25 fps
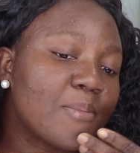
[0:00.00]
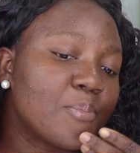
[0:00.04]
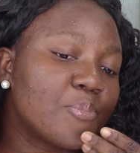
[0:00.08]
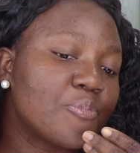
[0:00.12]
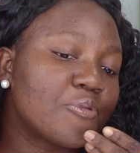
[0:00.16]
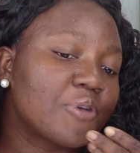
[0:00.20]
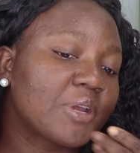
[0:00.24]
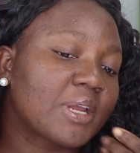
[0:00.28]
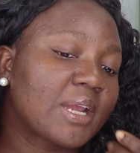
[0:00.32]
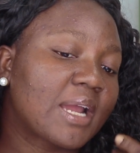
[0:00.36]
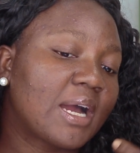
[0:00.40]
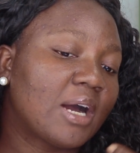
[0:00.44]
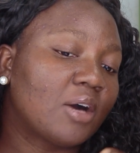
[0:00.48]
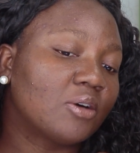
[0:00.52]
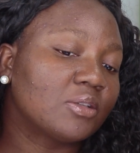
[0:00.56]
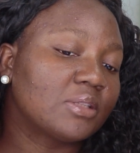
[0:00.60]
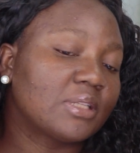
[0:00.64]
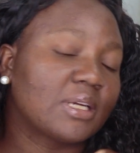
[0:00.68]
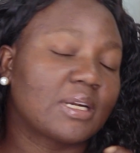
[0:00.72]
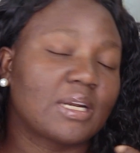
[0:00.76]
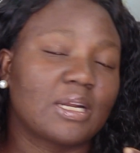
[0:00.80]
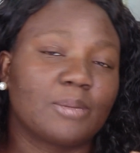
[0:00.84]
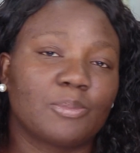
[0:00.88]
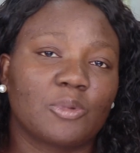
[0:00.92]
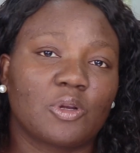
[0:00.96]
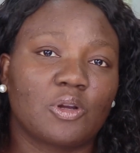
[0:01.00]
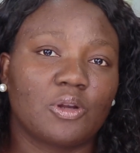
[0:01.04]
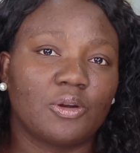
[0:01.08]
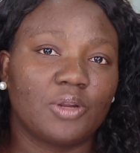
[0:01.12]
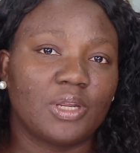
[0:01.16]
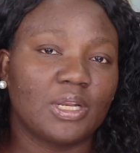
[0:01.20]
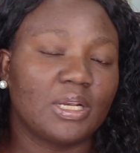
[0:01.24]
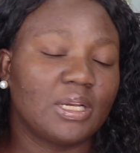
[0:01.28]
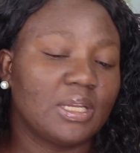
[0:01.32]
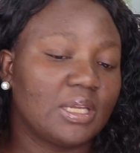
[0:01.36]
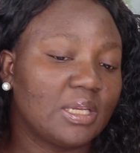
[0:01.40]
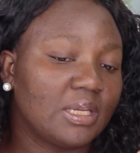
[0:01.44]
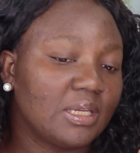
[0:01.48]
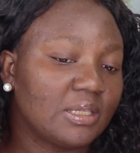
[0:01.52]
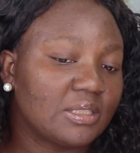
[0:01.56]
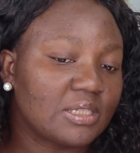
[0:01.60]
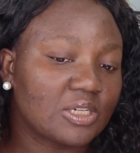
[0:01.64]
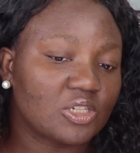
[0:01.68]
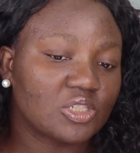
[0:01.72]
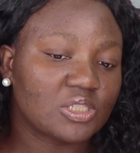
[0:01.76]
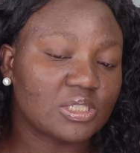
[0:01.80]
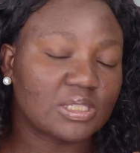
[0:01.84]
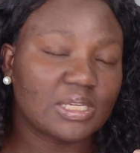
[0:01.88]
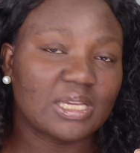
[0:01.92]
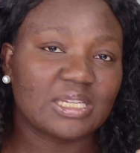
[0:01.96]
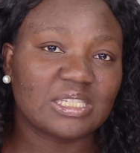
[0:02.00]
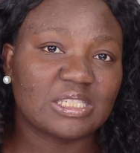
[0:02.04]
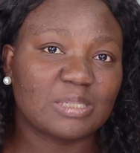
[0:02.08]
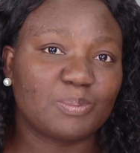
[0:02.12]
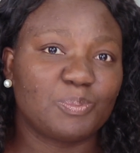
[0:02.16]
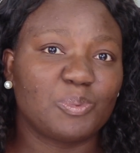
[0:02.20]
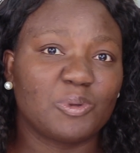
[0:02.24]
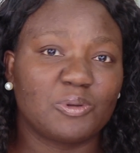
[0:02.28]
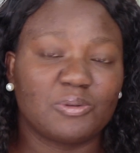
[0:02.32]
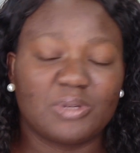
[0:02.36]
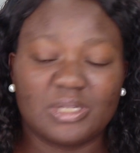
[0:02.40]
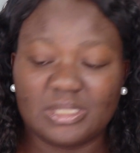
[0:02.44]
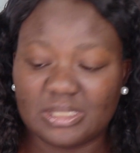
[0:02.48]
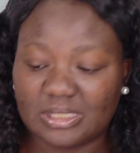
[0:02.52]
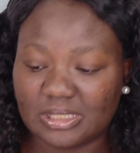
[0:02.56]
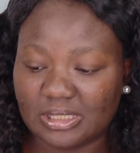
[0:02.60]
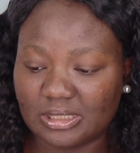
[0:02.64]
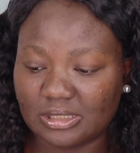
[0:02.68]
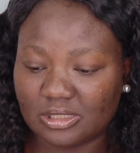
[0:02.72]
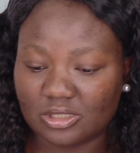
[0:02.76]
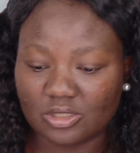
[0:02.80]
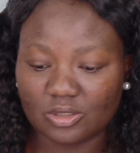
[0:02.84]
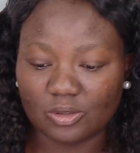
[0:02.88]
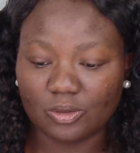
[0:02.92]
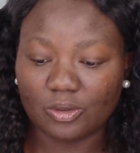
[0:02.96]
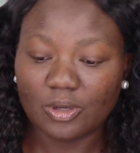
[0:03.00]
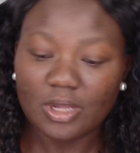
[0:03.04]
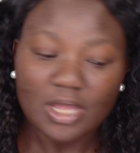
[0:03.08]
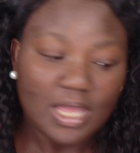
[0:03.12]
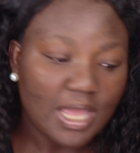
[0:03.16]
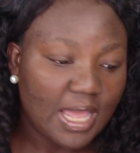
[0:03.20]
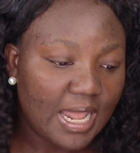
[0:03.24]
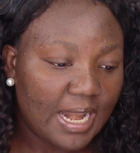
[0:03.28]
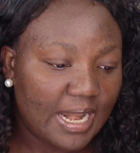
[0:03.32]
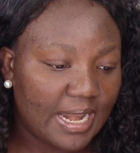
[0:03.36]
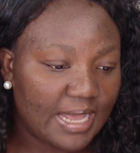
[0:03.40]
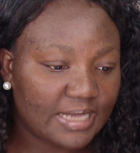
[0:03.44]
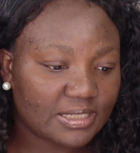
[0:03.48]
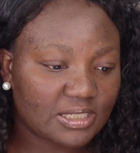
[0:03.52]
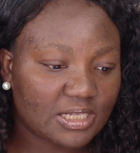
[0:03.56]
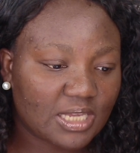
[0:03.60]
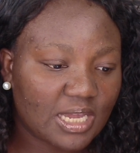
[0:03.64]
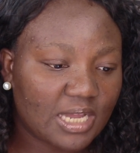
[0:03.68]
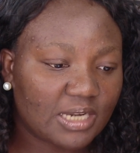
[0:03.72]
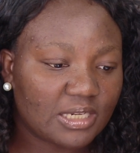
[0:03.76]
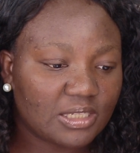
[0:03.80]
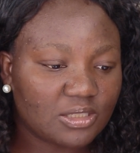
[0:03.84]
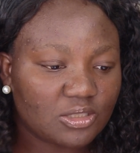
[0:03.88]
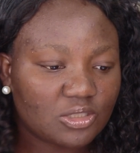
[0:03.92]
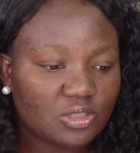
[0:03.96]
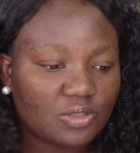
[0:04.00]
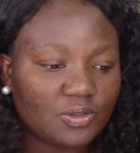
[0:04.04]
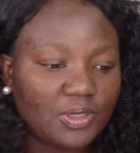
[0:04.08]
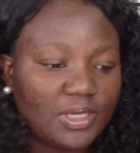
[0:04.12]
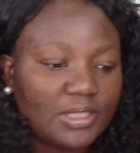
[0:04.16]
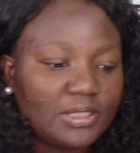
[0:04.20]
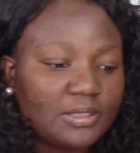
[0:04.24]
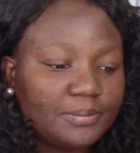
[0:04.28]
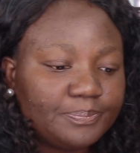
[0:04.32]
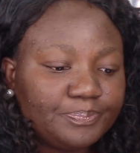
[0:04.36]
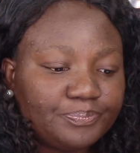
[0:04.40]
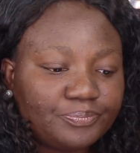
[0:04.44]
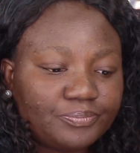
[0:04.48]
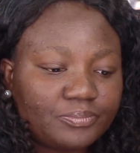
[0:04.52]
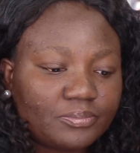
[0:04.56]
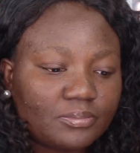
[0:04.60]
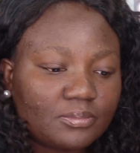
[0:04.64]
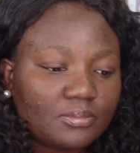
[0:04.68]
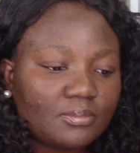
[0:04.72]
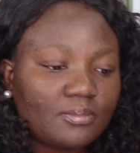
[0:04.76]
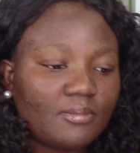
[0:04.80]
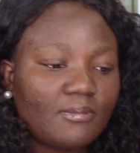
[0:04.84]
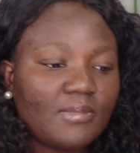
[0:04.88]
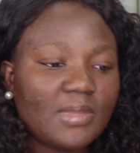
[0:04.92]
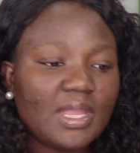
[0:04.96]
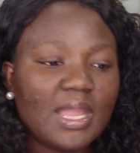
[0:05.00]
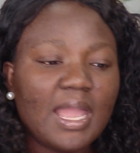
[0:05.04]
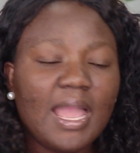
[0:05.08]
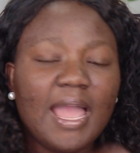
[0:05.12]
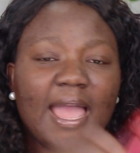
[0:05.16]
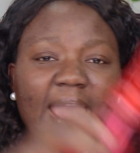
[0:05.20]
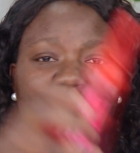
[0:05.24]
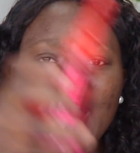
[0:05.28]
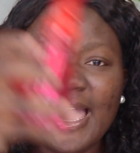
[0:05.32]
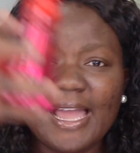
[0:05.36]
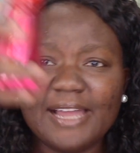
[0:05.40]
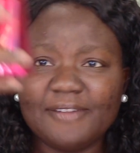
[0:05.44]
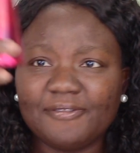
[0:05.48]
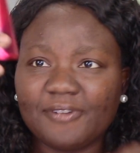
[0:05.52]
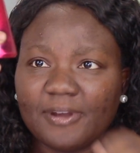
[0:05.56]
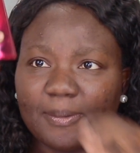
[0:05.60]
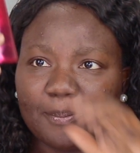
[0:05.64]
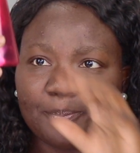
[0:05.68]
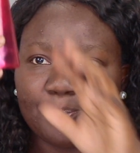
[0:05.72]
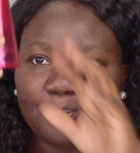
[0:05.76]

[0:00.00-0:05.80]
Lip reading: breakout that I'm currently just experiencing. So let's get into it. I have a